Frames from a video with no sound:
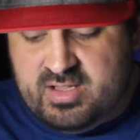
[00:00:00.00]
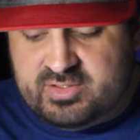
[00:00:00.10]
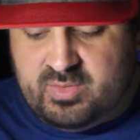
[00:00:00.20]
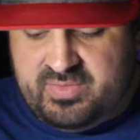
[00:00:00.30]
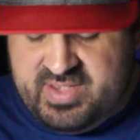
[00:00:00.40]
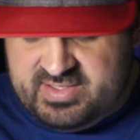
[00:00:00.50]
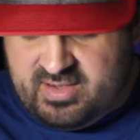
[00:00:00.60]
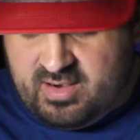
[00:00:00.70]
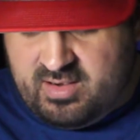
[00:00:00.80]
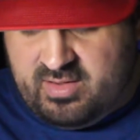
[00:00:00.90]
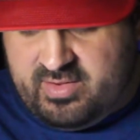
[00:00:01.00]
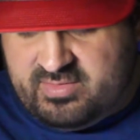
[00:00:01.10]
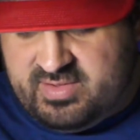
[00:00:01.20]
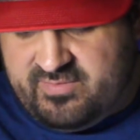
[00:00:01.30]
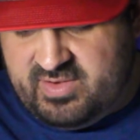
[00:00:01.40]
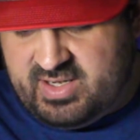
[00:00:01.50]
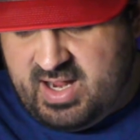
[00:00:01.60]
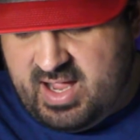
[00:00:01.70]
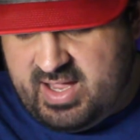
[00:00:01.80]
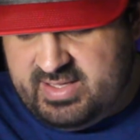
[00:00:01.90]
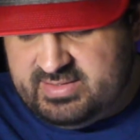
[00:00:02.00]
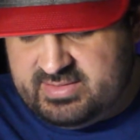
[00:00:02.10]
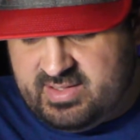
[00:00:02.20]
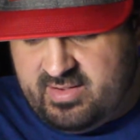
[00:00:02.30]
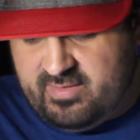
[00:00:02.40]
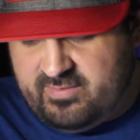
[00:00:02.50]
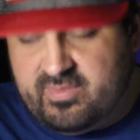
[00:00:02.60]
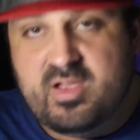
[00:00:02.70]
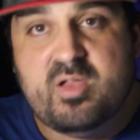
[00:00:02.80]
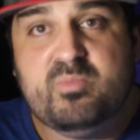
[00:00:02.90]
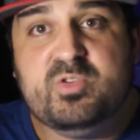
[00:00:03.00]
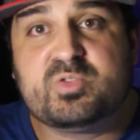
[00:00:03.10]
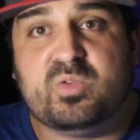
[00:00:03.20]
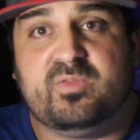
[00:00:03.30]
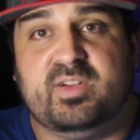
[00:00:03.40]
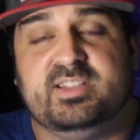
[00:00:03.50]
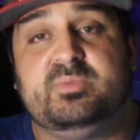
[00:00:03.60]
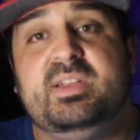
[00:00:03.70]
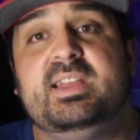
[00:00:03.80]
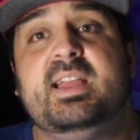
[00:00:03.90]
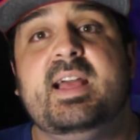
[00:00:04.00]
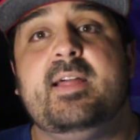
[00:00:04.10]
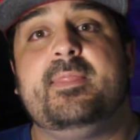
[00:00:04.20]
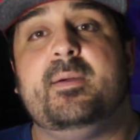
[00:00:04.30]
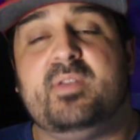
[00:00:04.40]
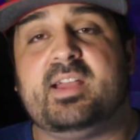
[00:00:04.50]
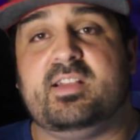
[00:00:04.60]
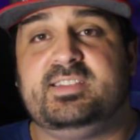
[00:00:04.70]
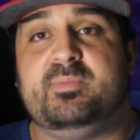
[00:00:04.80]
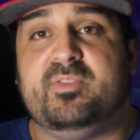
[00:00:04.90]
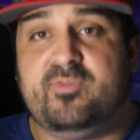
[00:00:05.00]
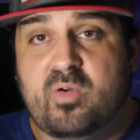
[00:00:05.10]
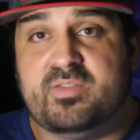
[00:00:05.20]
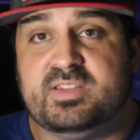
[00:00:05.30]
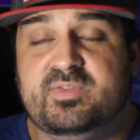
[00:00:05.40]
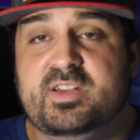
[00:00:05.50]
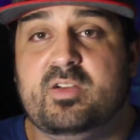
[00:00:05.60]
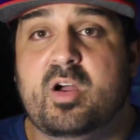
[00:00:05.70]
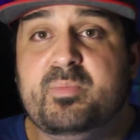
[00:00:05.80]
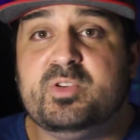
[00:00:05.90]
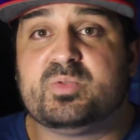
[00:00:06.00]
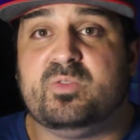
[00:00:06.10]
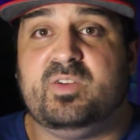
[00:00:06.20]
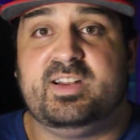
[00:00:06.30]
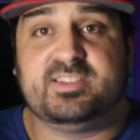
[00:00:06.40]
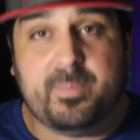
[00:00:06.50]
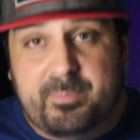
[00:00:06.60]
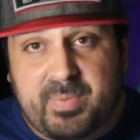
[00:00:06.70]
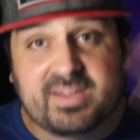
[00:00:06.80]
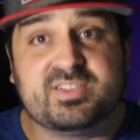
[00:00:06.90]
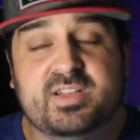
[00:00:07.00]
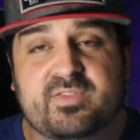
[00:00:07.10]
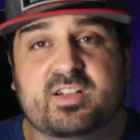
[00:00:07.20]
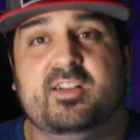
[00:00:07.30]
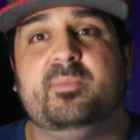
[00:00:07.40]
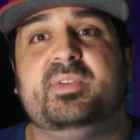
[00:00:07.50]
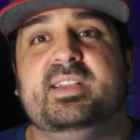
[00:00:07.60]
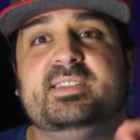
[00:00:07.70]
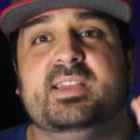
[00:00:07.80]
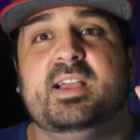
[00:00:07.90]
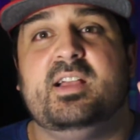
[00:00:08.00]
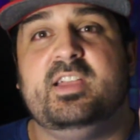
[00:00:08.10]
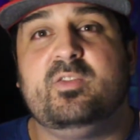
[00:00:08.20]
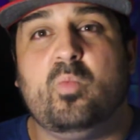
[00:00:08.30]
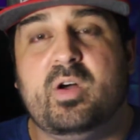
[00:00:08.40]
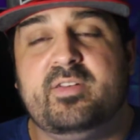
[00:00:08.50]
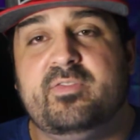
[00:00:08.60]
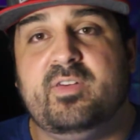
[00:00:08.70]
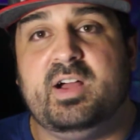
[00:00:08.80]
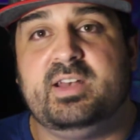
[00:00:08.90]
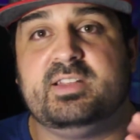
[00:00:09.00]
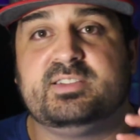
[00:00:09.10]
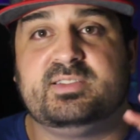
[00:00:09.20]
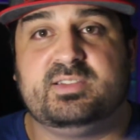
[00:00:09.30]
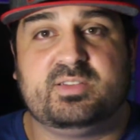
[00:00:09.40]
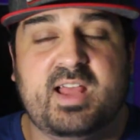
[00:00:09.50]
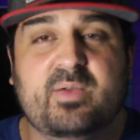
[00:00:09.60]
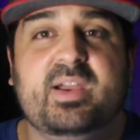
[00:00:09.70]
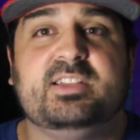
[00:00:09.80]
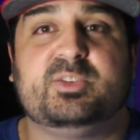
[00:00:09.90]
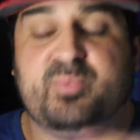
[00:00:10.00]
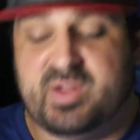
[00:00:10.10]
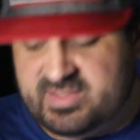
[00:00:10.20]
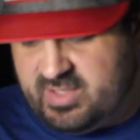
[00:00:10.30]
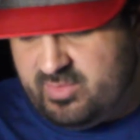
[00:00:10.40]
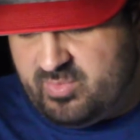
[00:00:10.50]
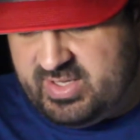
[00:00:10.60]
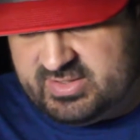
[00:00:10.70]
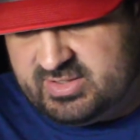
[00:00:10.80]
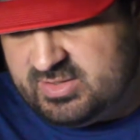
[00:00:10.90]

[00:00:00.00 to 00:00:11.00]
So what these are they're different kinds of mutual funds, meaning, like I said before in this video, a mutual fund is a bunch of different companies in one fund, so that way it spreads out your risks.